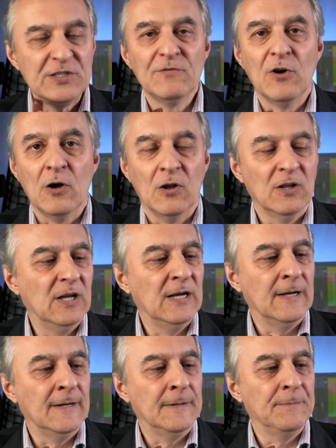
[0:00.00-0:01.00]
of all,
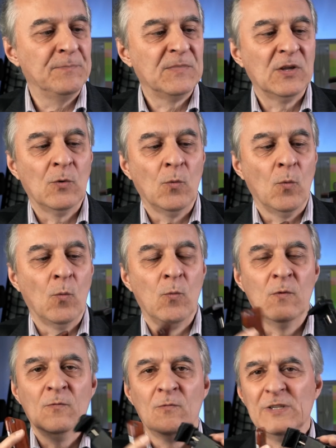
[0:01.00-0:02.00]

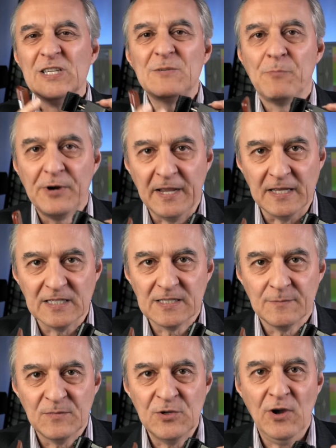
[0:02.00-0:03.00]
with the springs,
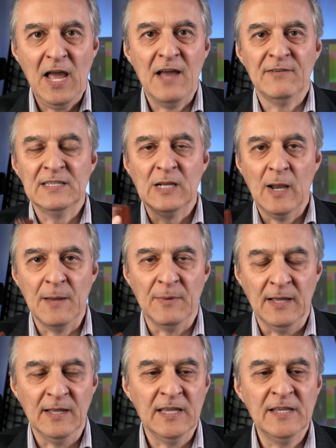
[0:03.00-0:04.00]
you have a
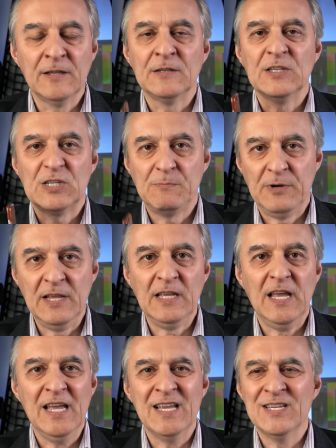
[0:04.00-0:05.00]
dilemma. Either the spring
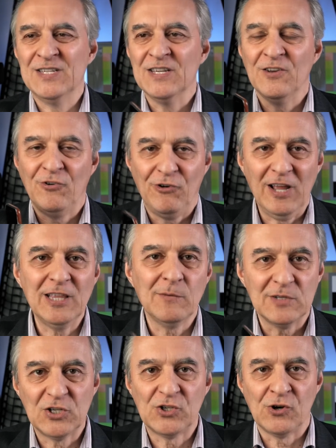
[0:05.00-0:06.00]
is
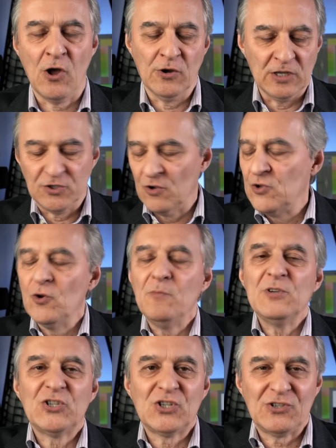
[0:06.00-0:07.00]
incredibly strong, so you'll be
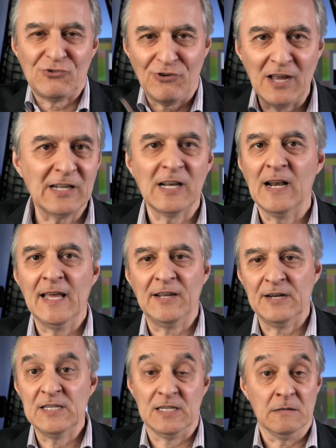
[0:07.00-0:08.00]
struggling like
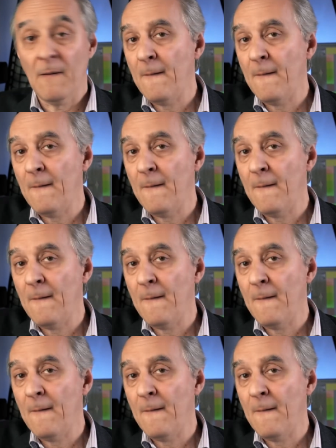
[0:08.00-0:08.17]
crazy,